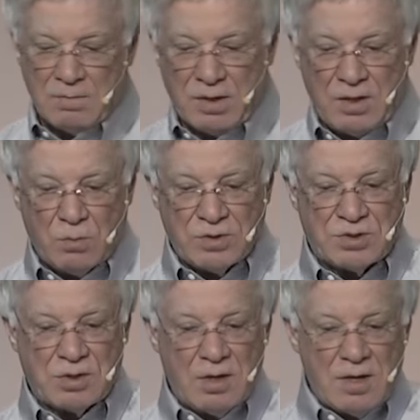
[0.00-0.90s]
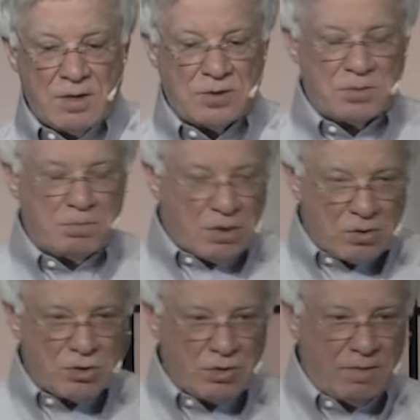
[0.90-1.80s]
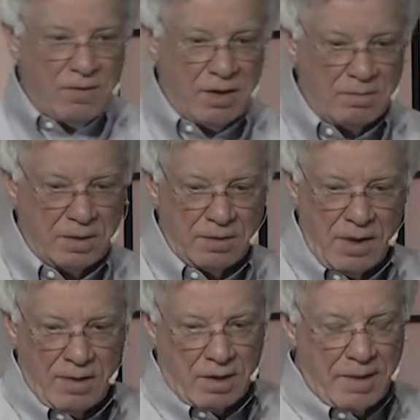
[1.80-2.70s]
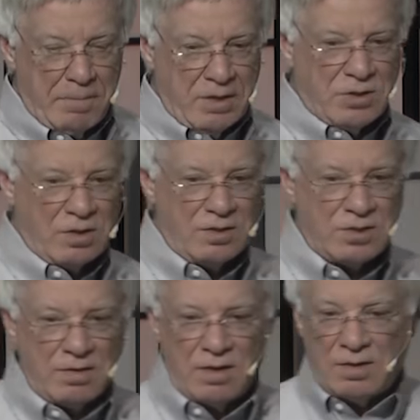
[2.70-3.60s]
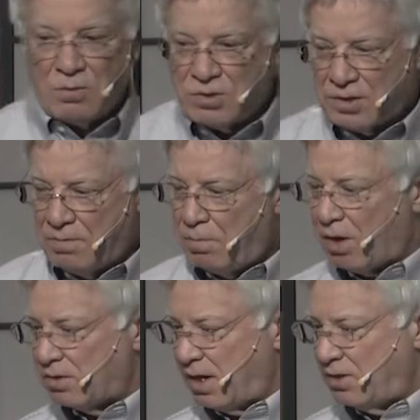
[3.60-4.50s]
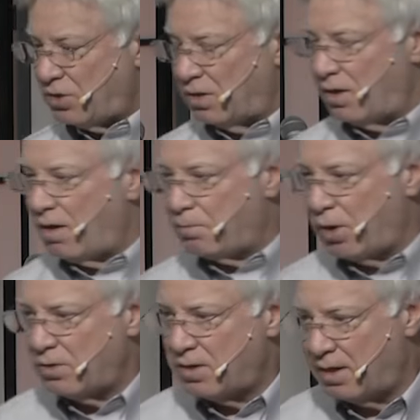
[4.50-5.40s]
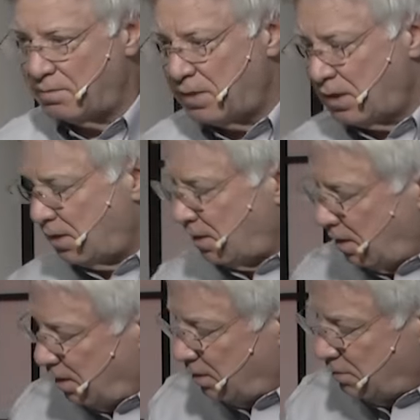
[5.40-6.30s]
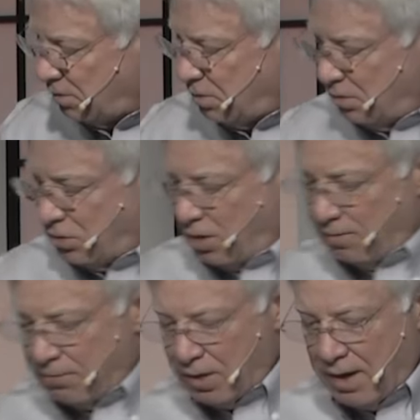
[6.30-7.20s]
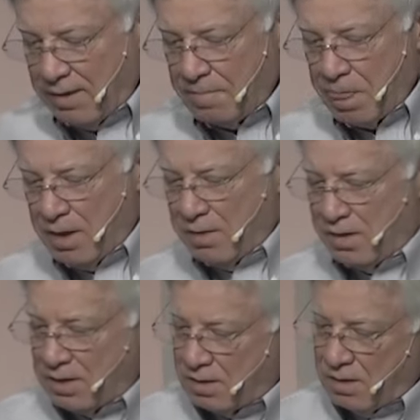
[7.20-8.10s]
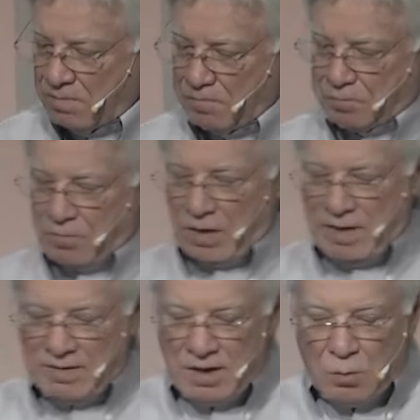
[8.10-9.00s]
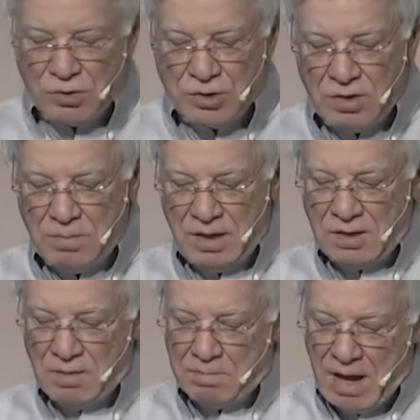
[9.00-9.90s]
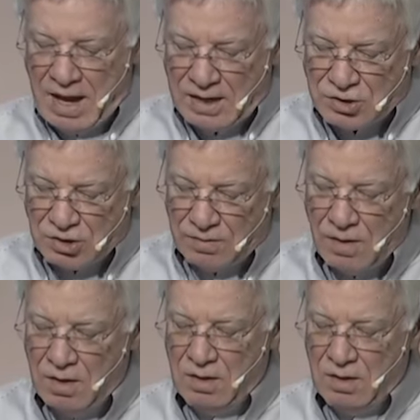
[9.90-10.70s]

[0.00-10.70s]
but He wants spiritual development. God basically said that there was an impartation in our prayer time, uh, Jennifer and I, that, that there was going to be a compassion